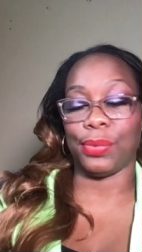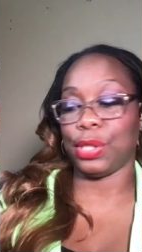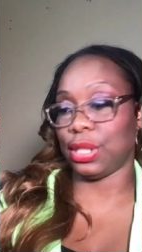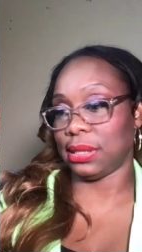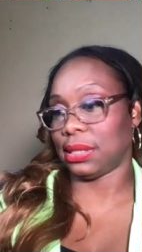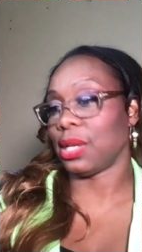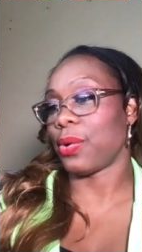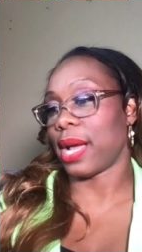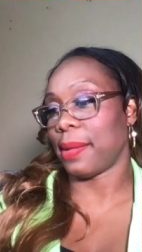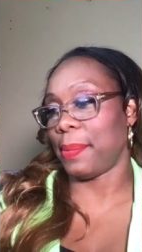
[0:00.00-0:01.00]
which is
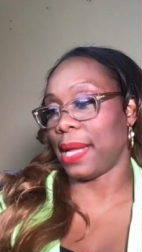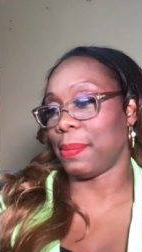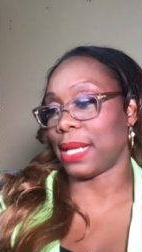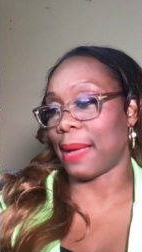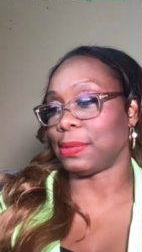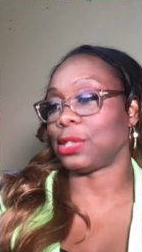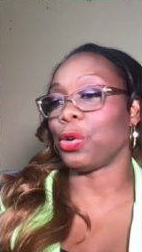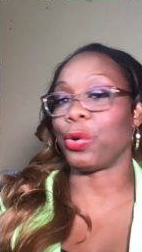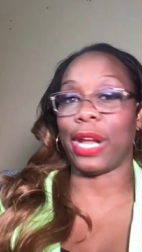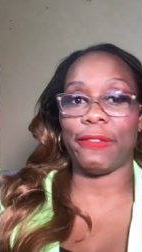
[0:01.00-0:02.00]
quite a bit, but I'm
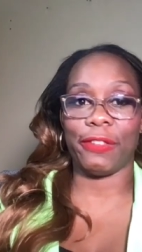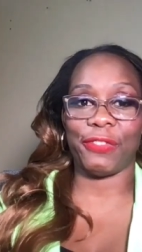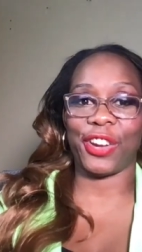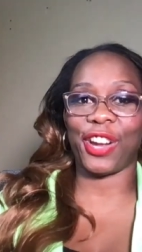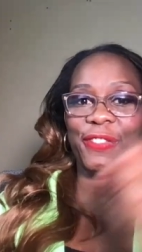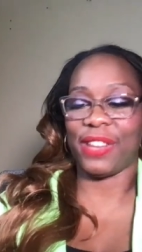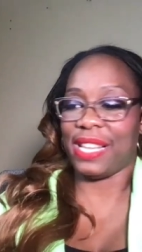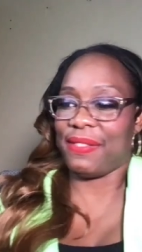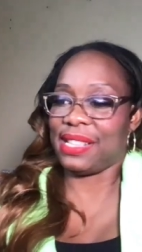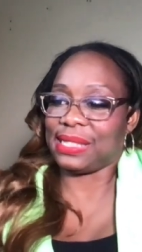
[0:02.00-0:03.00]
so grateful for her for
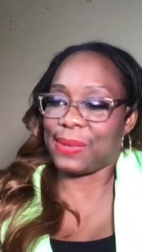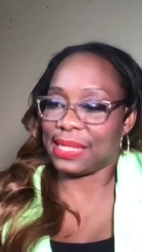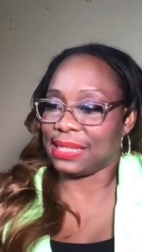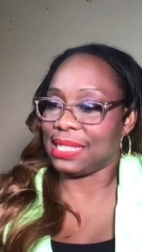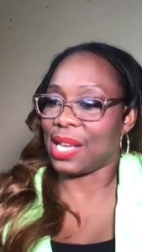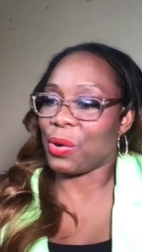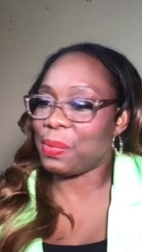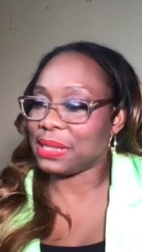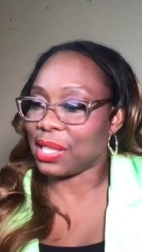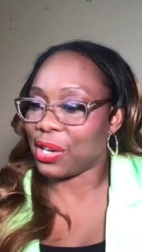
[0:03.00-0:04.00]
leaving this question. I hope
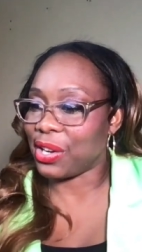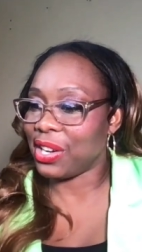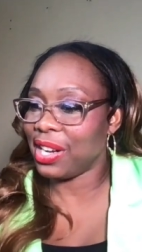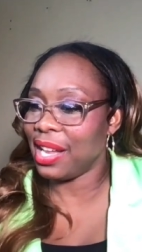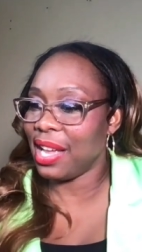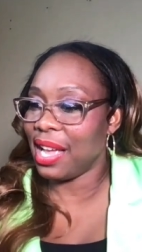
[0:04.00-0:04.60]
it's a her.